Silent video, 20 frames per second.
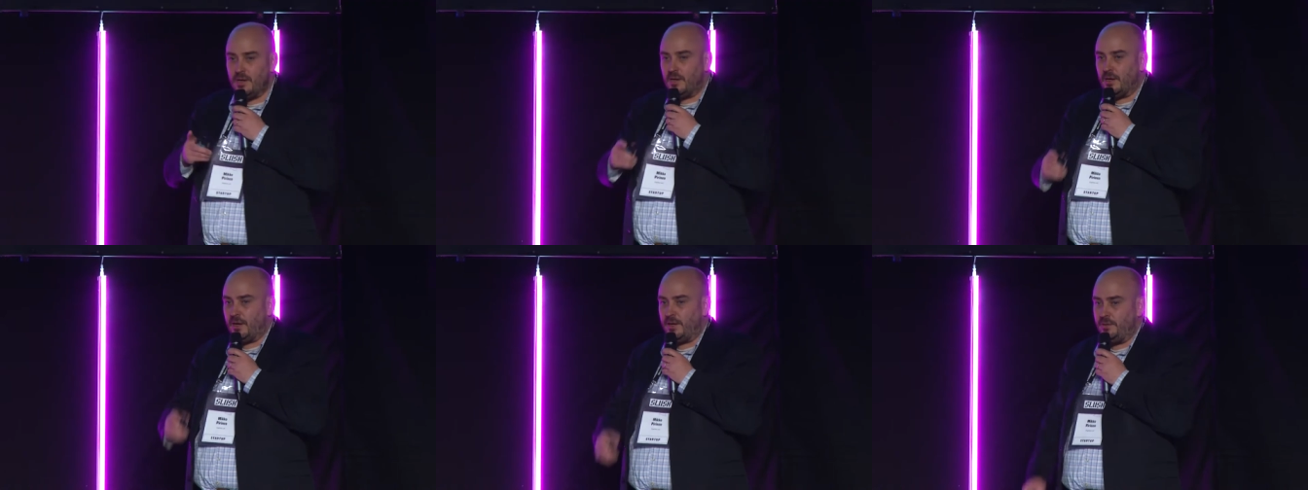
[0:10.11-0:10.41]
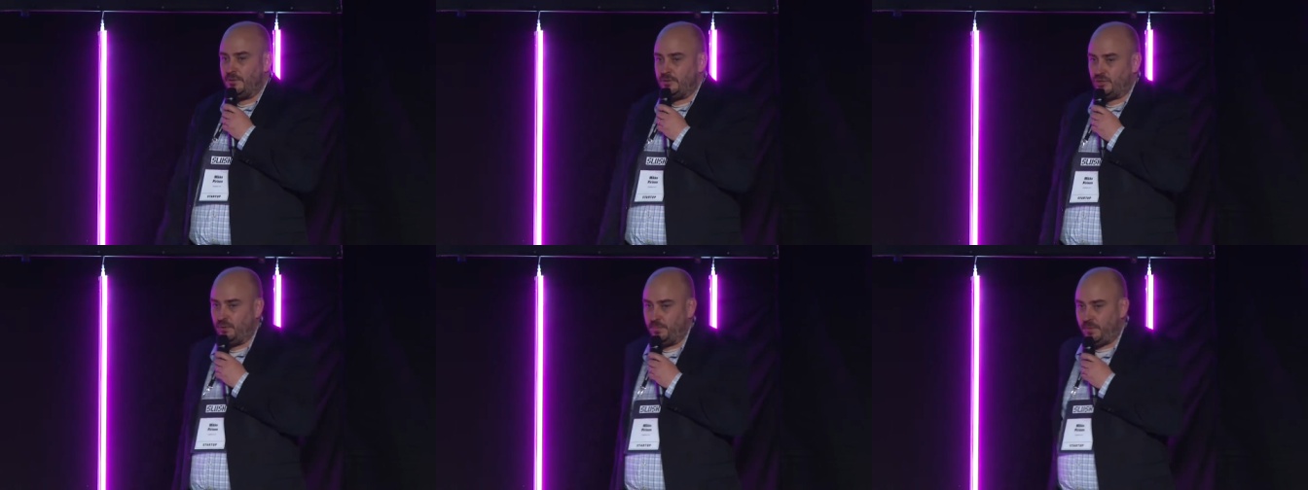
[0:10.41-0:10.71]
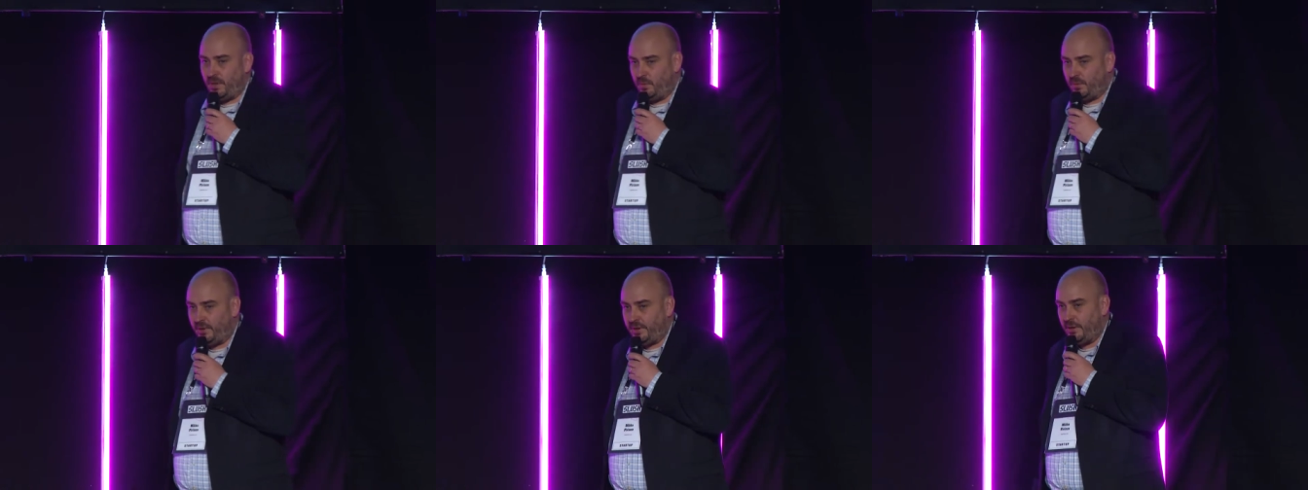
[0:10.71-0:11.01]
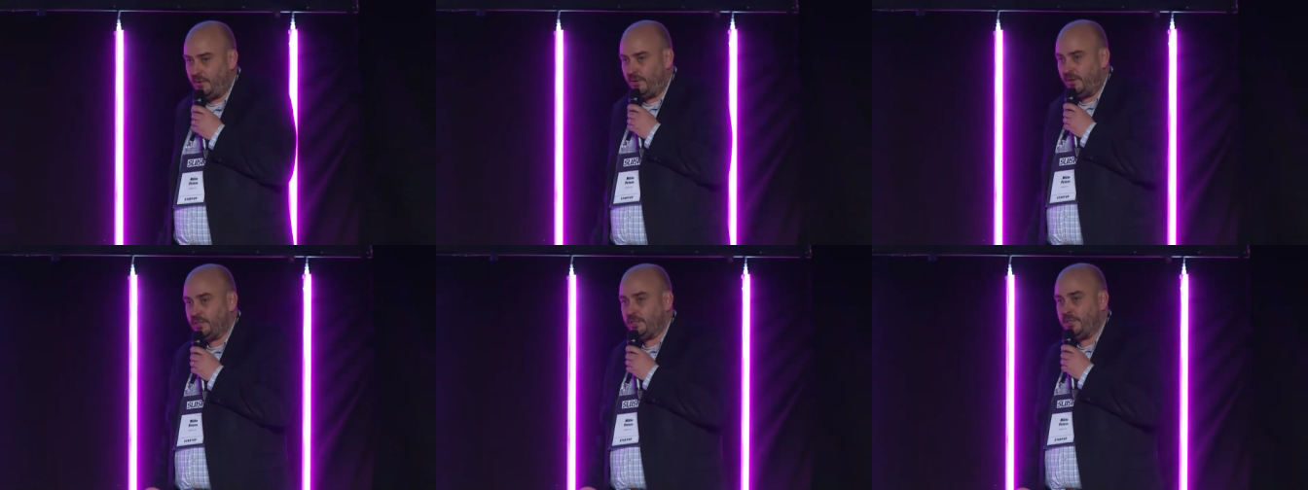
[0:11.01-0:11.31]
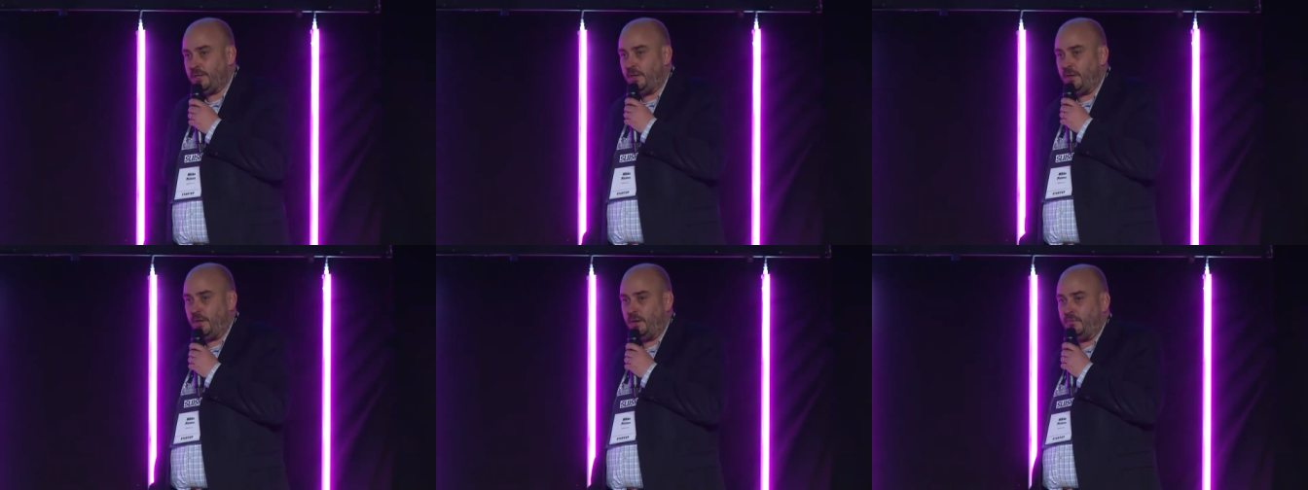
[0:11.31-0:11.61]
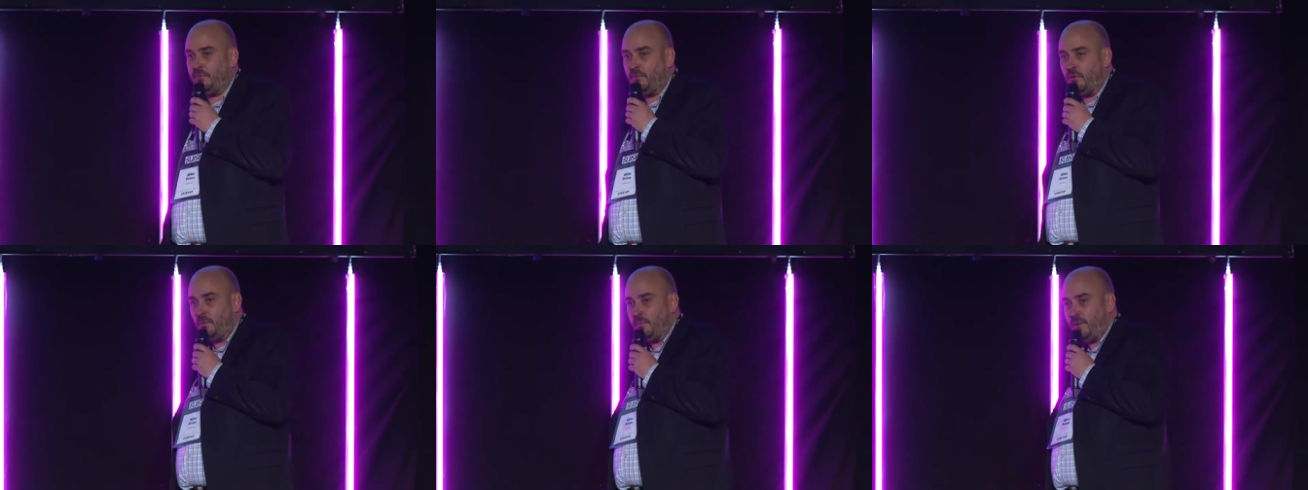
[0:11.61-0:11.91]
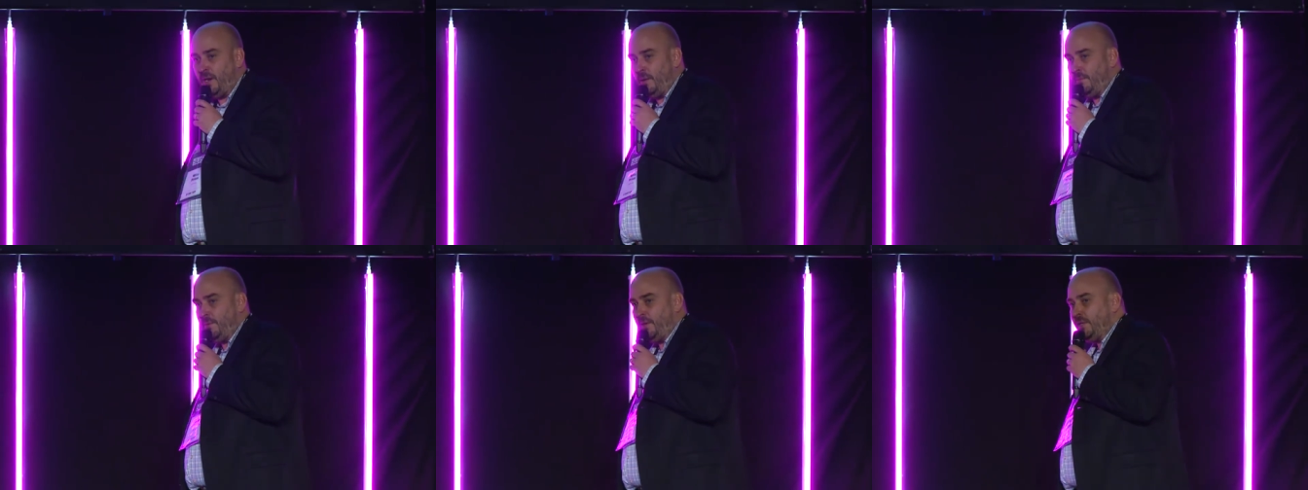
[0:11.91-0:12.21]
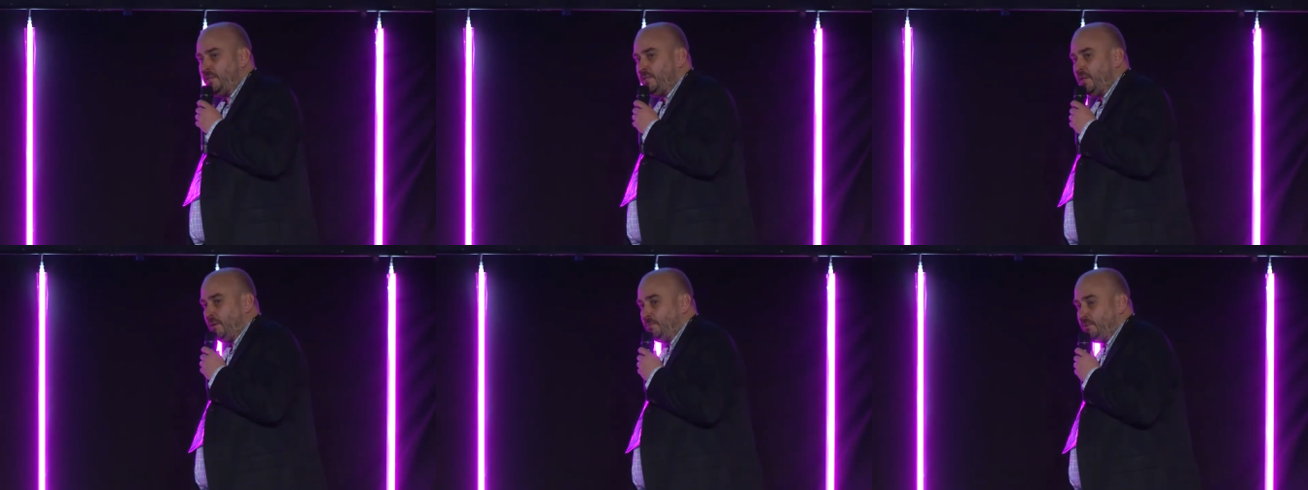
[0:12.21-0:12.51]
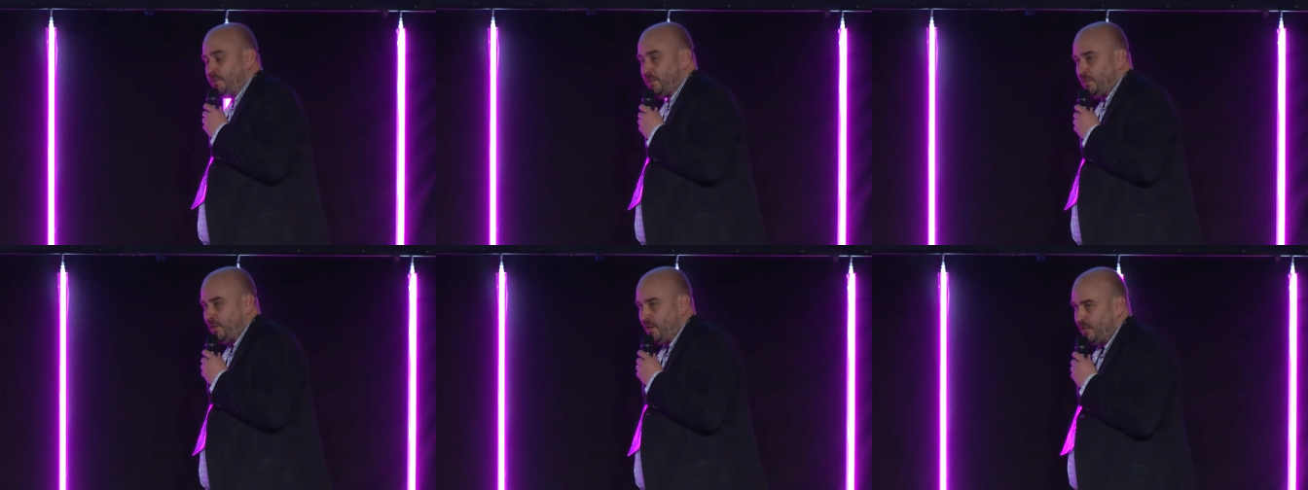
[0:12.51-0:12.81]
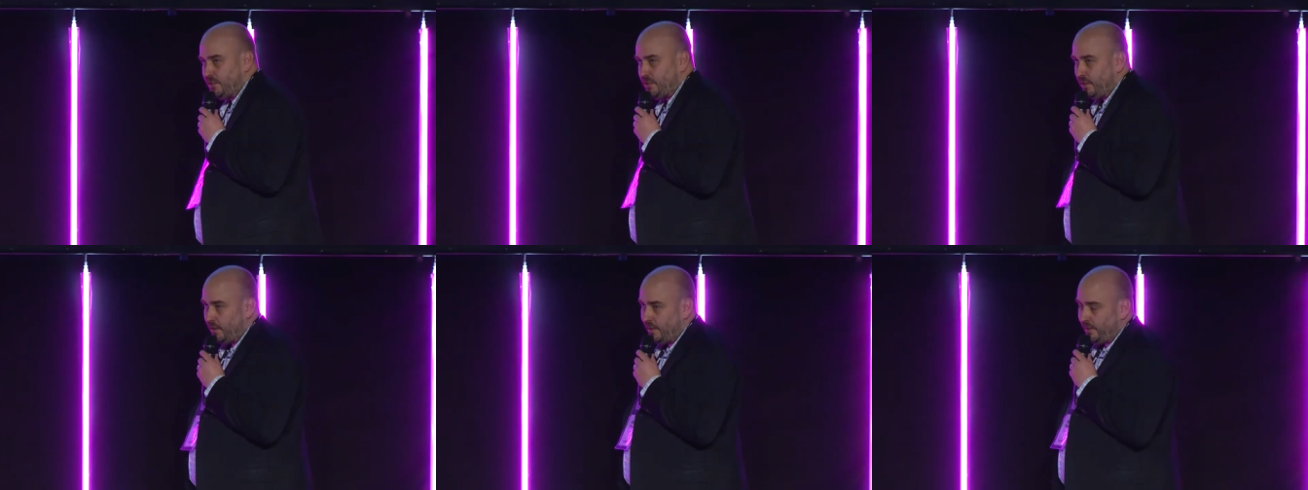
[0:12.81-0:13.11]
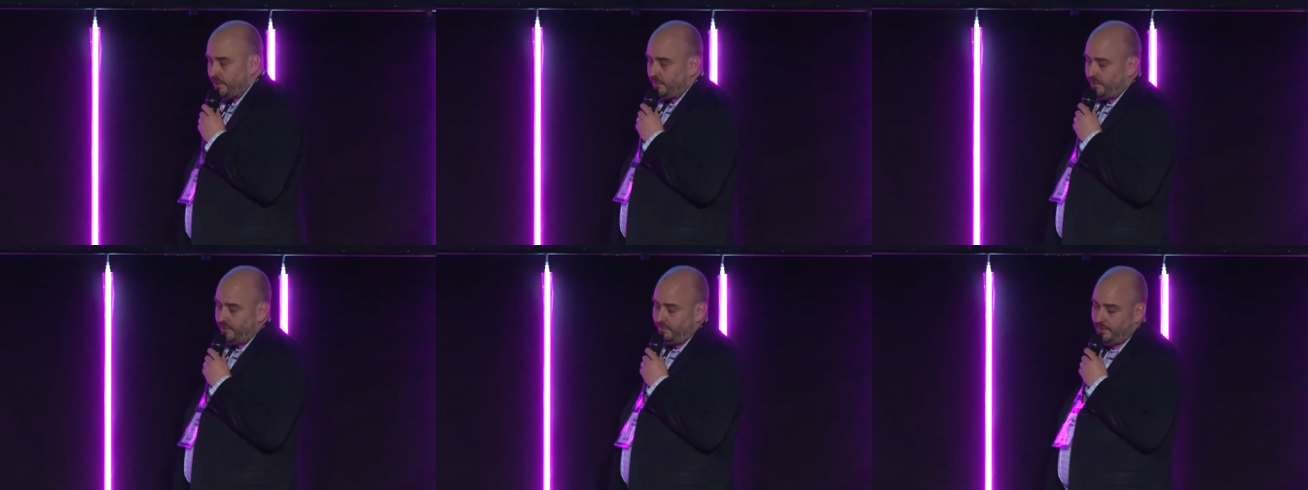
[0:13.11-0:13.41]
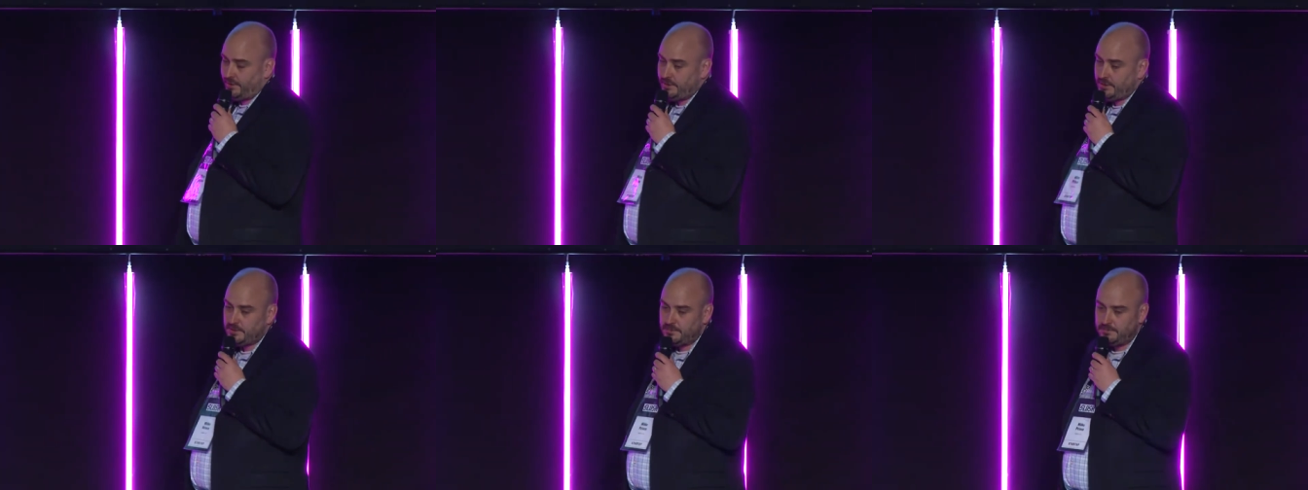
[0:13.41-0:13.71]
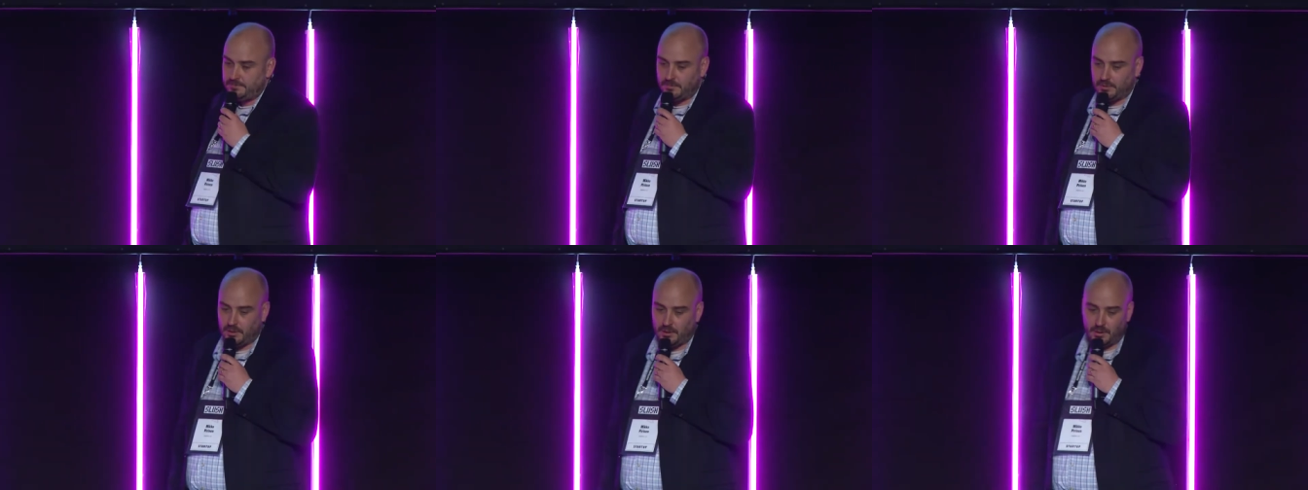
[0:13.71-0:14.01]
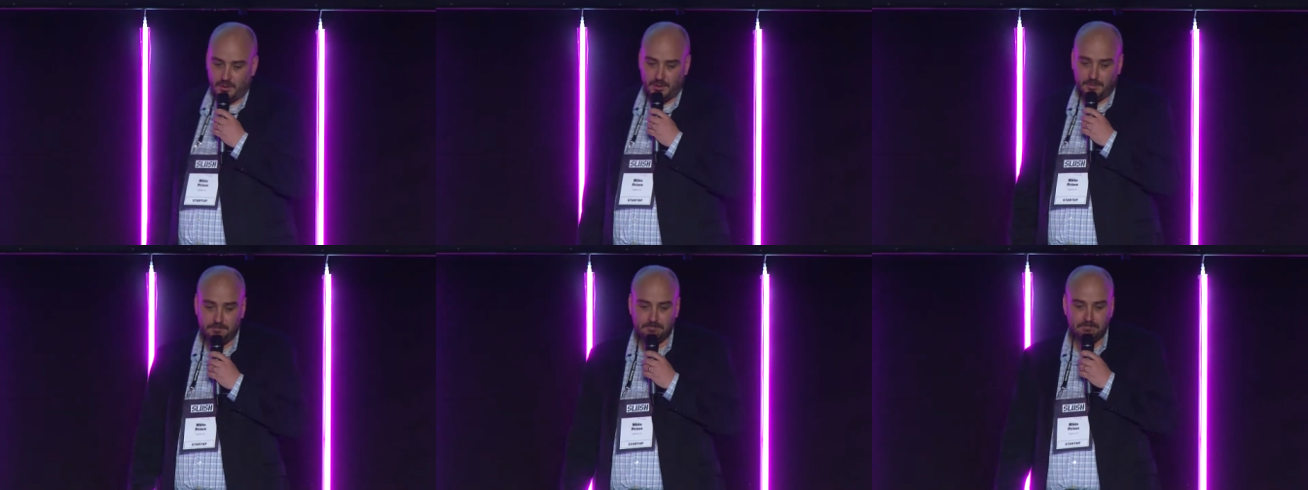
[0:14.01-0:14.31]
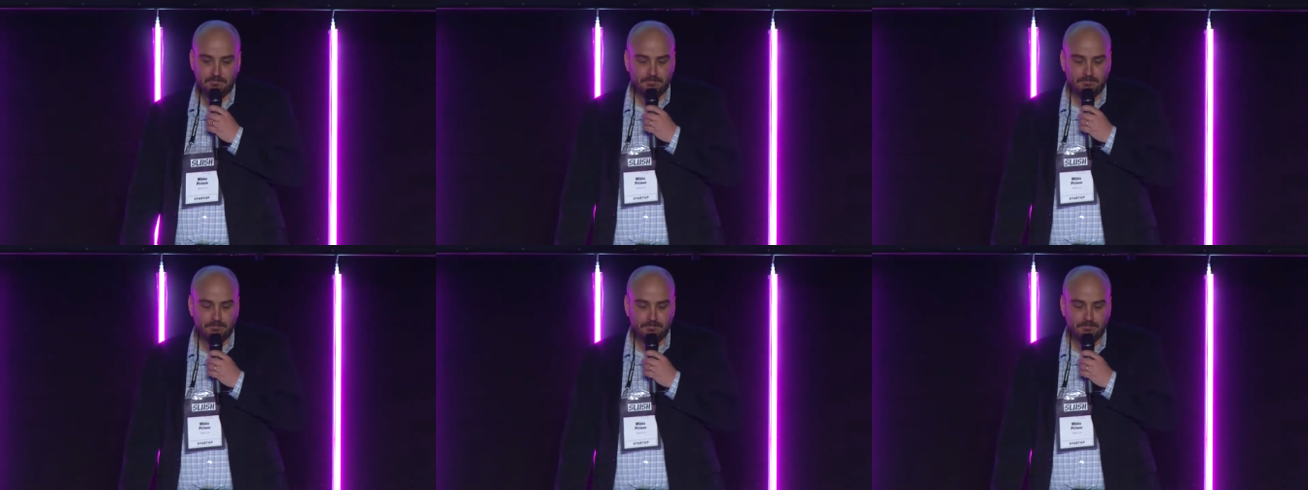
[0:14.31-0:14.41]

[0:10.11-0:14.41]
I used to be where you're sitting for many, many times in Slush and other events uh,